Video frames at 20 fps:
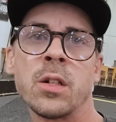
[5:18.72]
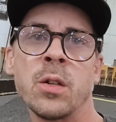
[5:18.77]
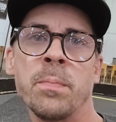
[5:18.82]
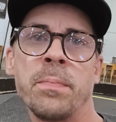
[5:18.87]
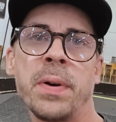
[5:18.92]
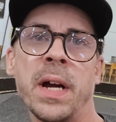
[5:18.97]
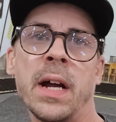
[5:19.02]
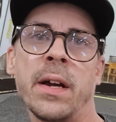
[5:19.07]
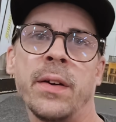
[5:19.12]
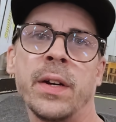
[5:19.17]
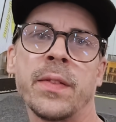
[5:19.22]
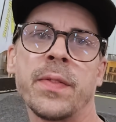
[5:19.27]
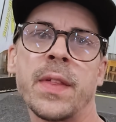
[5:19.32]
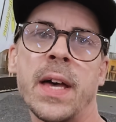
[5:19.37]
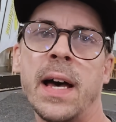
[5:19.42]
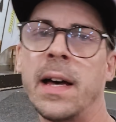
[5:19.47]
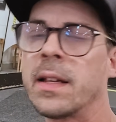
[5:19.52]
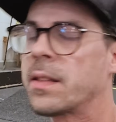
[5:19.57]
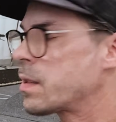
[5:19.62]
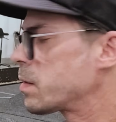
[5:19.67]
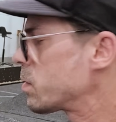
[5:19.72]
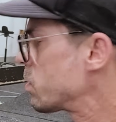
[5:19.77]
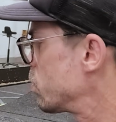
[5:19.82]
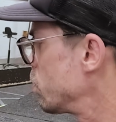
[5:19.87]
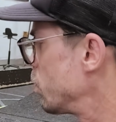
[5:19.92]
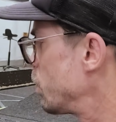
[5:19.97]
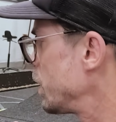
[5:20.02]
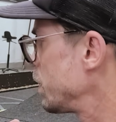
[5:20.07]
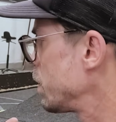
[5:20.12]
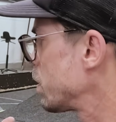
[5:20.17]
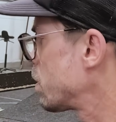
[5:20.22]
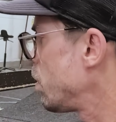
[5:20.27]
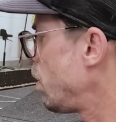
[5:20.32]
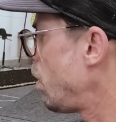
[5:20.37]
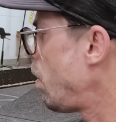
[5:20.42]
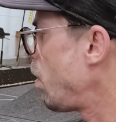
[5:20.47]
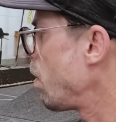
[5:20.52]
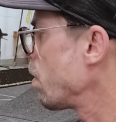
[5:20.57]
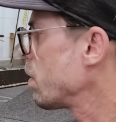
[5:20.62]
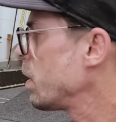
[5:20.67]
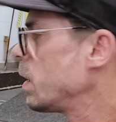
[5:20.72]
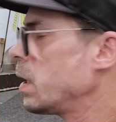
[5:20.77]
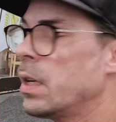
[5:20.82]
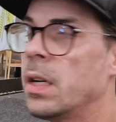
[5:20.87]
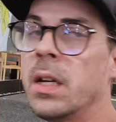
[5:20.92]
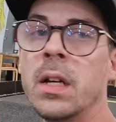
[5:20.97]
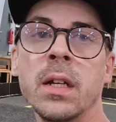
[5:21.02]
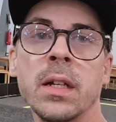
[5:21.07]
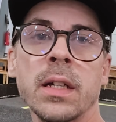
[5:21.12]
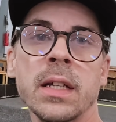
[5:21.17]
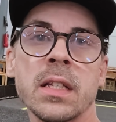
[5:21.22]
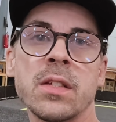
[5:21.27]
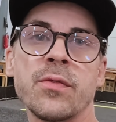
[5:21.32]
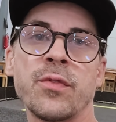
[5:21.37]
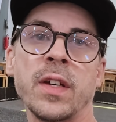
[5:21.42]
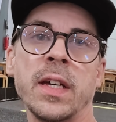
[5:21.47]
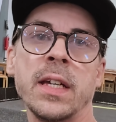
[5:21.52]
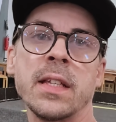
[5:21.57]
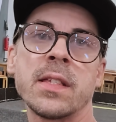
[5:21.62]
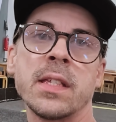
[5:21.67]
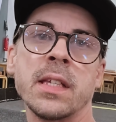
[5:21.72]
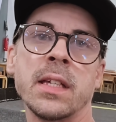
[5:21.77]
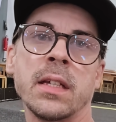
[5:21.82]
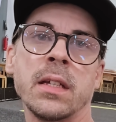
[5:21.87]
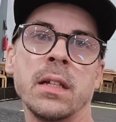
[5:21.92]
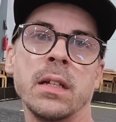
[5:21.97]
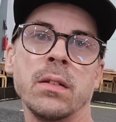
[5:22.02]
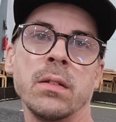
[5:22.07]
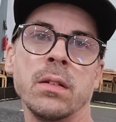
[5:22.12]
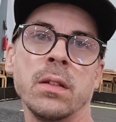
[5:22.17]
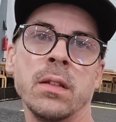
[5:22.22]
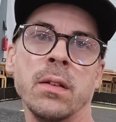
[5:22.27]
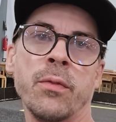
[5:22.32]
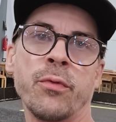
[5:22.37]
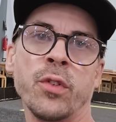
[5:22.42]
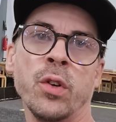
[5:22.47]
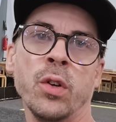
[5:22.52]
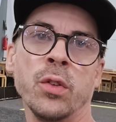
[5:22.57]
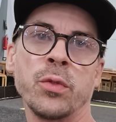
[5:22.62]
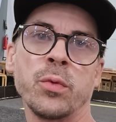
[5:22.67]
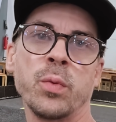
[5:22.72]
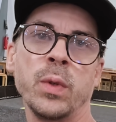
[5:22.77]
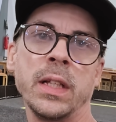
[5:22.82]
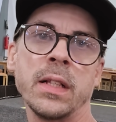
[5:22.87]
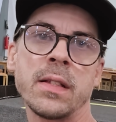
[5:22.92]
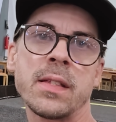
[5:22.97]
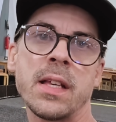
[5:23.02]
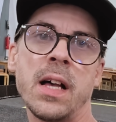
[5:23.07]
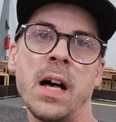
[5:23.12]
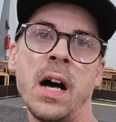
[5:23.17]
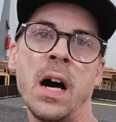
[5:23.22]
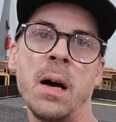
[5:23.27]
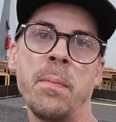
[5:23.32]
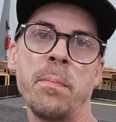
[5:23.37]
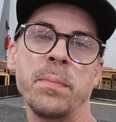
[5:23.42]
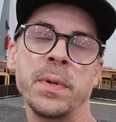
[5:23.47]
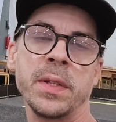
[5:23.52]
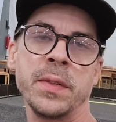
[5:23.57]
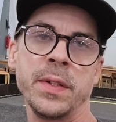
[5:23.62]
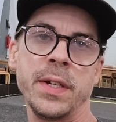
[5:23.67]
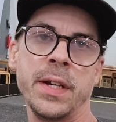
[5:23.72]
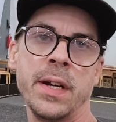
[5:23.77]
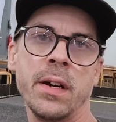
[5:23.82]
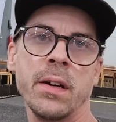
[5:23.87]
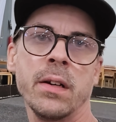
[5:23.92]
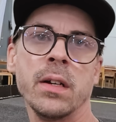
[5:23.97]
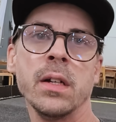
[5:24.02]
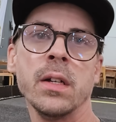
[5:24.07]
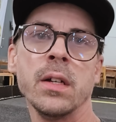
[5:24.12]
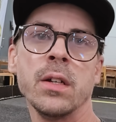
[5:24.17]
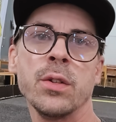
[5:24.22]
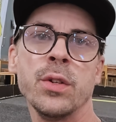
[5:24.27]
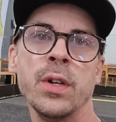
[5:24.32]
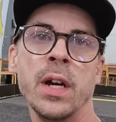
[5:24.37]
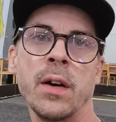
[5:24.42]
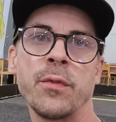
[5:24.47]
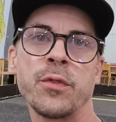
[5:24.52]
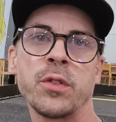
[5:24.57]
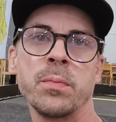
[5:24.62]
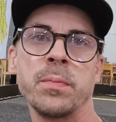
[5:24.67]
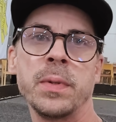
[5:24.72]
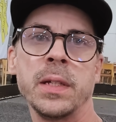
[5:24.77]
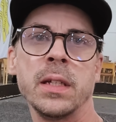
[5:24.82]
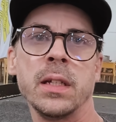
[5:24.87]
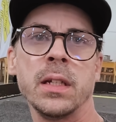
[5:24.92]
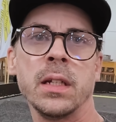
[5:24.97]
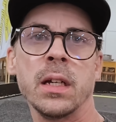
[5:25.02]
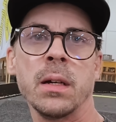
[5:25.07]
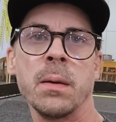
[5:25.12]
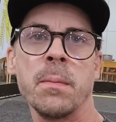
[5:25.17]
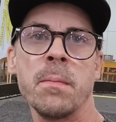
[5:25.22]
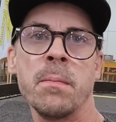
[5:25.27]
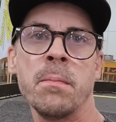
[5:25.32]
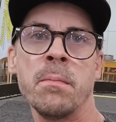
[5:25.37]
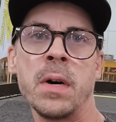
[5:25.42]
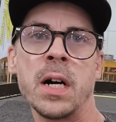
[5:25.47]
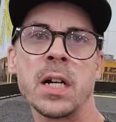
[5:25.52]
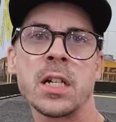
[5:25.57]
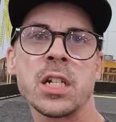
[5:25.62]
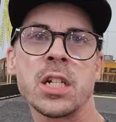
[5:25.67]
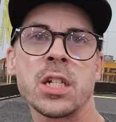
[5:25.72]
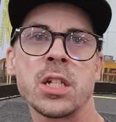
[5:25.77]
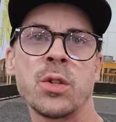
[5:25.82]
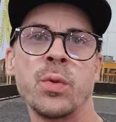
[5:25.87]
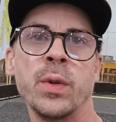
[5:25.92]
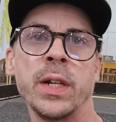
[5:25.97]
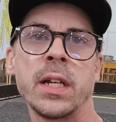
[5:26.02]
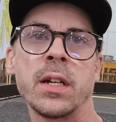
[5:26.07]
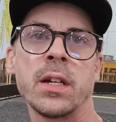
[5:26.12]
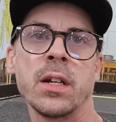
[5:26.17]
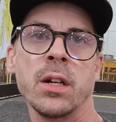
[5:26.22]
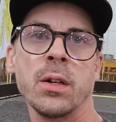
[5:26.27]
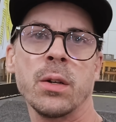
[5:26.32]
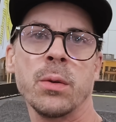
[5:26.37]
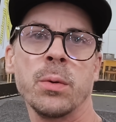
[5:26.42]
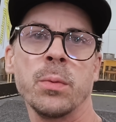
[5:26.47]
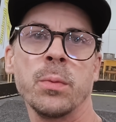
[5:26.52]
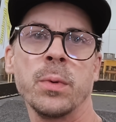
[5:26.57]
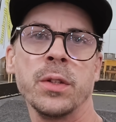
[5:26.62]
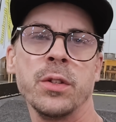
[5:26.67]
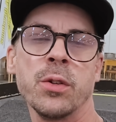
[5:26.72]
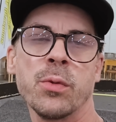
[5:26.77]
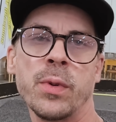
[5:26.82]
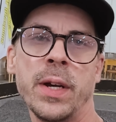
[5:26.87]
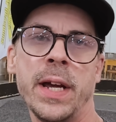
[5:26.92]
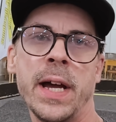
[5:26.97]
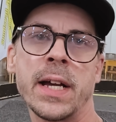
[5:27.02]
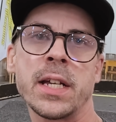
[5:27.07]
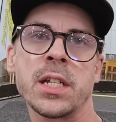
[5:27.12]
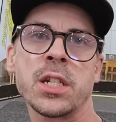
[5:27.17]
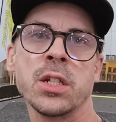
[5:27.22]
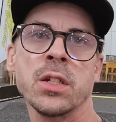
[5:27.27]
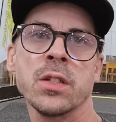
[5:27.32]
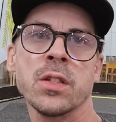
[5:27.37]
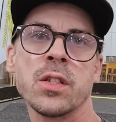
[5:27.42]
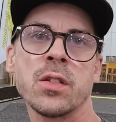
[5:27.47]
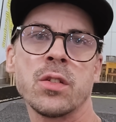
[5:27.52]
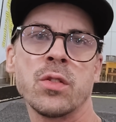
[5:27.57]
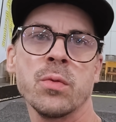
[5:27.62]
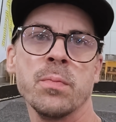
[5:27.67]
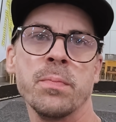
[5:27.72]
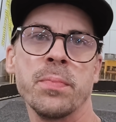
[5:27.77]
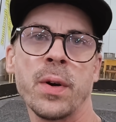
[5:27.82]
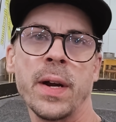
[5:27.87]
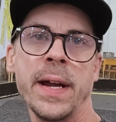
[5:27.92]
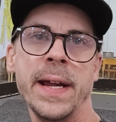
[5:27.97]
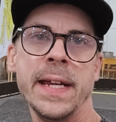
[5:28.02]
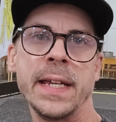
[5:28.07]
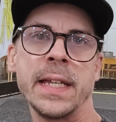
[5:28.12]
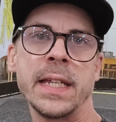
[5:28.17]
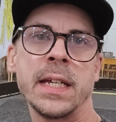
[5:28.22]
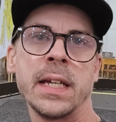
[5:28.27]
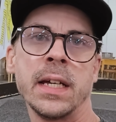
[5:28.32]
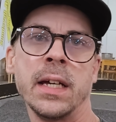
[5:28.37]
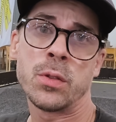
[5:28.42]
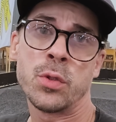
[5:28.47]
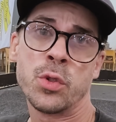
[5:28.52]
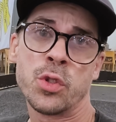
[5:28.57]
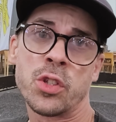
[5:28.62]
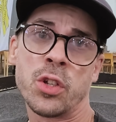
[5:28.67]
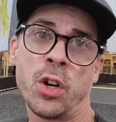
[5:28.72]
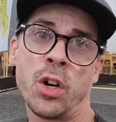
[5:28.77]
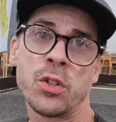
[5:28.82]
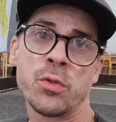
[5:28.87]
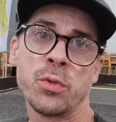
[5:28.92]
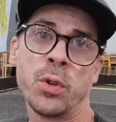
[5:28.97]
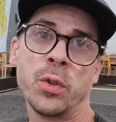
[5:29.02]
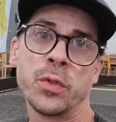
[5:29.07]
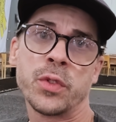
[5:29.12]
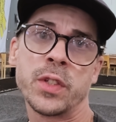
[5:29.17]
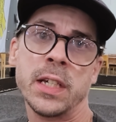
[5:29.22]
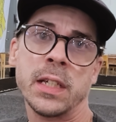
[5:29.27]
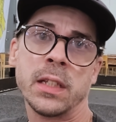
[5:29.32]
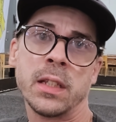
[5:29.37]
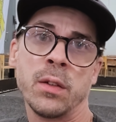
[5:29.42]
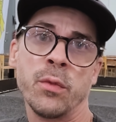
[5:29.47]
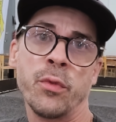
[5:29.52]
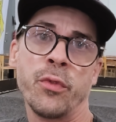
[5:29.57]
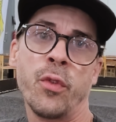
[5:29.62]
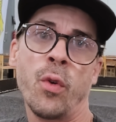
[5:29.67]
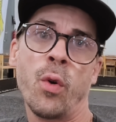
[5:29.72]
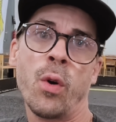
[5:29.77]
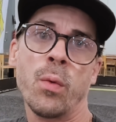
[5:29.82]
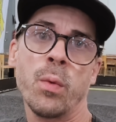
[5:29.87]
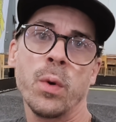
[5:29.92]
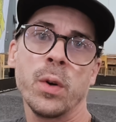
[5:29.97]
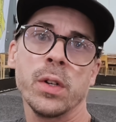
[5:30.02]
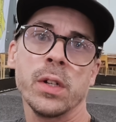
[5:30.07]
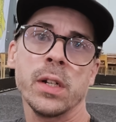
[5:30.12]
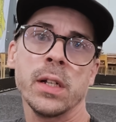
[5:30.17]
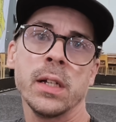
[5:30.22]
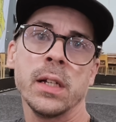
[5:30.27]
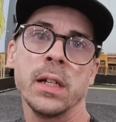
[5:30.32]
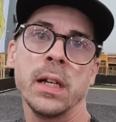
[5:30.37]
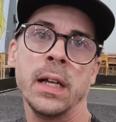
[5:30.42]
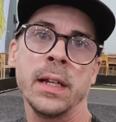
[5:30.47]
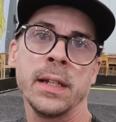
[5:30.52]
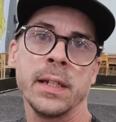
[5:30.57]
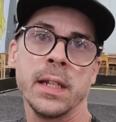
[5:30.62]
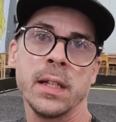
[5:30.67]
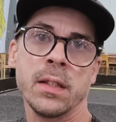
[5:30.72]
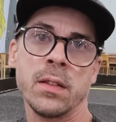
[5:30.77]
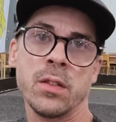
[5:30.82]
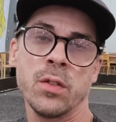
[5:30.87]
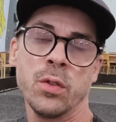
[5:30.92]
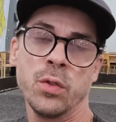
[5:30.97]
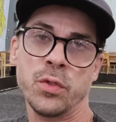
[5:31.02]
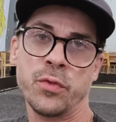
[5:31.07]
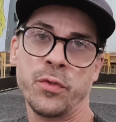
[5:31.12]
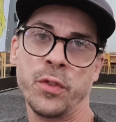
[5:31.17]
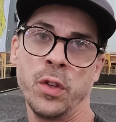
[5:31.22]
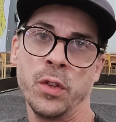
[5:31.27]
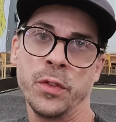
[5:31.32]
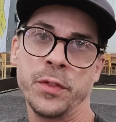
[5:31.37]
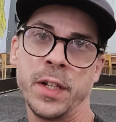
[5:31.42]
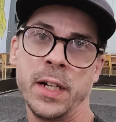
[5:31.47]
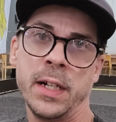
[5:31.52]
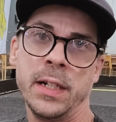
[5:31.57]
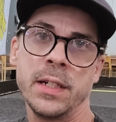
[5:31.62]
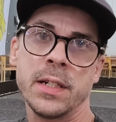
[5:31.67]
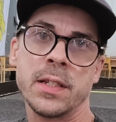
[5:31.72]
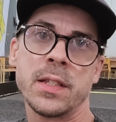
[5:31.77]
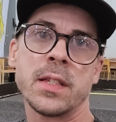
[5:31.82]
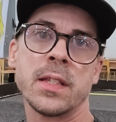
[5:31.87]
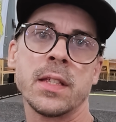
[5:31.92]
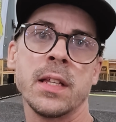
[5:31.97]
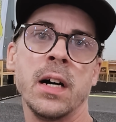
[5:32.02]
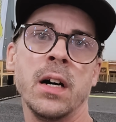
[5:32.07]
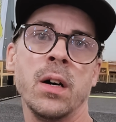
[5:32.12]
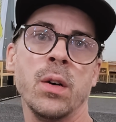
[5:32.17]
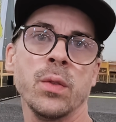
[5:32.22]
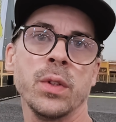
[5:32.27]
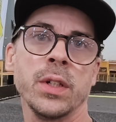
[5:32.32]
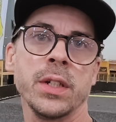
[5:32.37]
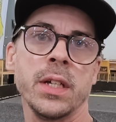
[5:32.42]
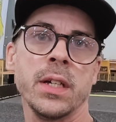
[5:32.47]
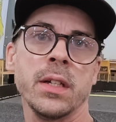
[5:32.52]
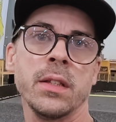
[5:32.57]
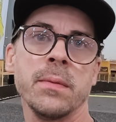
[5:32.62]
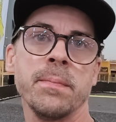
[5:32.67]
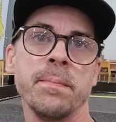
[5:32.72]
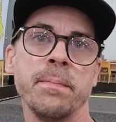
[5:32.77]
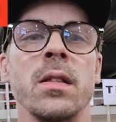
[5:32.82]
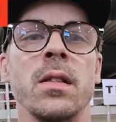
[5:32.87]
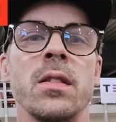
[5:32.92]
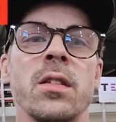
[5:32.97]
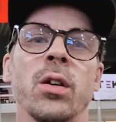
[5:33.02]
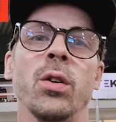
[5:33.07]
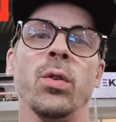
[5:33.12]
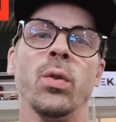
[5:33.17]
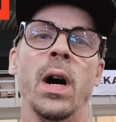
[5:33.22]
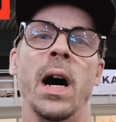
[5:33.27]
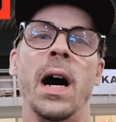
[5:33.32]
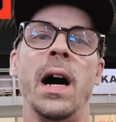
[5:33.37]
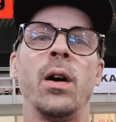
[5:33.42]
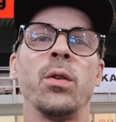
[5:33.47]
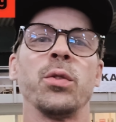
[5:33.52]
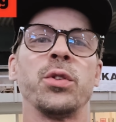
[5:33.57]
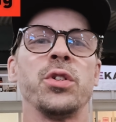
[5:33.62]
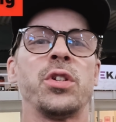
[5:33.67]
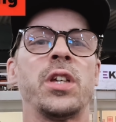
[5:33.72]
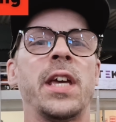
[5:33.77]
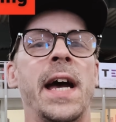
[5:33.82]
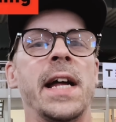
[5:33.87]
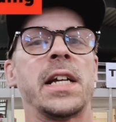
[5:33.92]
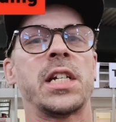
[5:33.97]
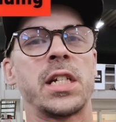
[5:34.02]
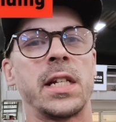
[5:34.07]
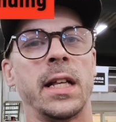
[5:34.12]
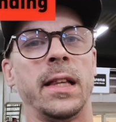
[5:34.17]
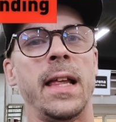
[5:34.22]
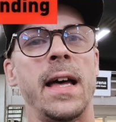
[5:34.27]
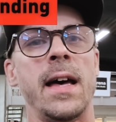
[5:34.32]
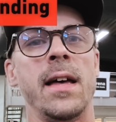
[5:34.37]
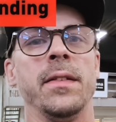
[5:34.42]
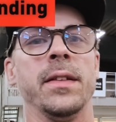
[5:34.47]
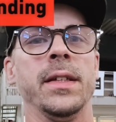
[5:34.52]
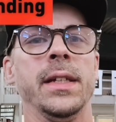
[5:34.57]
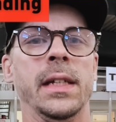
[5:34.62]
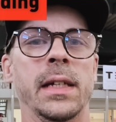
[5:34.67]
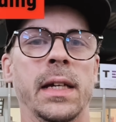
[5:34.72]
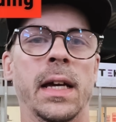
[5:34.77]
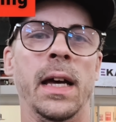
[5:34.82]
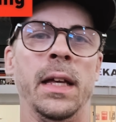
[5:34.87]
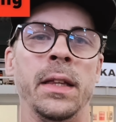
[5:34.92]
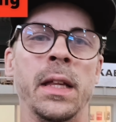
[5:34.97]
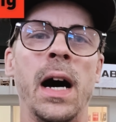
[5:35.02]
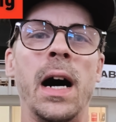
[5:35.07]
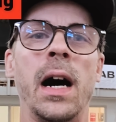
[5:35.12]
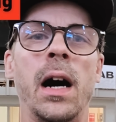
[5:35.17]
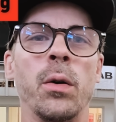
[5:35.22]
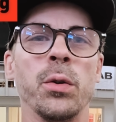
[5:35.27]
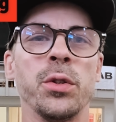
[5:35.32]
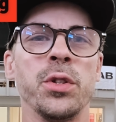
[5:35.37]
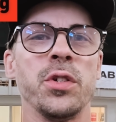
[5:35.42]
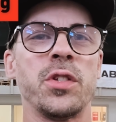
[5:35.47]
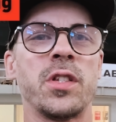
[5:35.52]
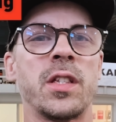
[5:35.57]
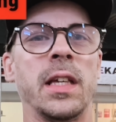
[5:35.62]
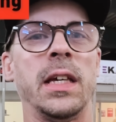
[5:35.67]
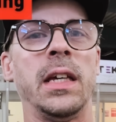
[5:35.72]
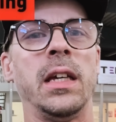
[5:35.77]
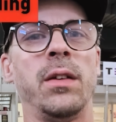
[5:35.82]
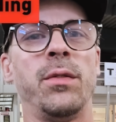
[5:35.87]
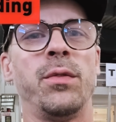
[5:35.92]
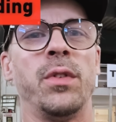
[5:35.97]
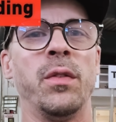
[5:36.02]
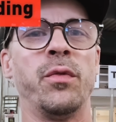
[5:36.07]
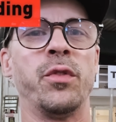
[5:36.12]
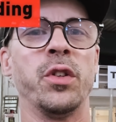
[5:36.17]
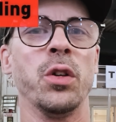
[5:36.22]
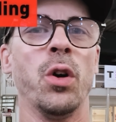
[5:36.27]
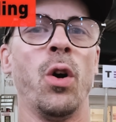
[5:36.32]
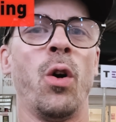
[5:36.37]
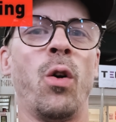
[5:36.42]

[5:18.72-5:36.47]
Comparing that to when the car is facing the front wheels up in the air, you have to be much quicker with your reactions to brake to start rotating forward and get those front tires down again. So how do you catch the landing, and how do you save if you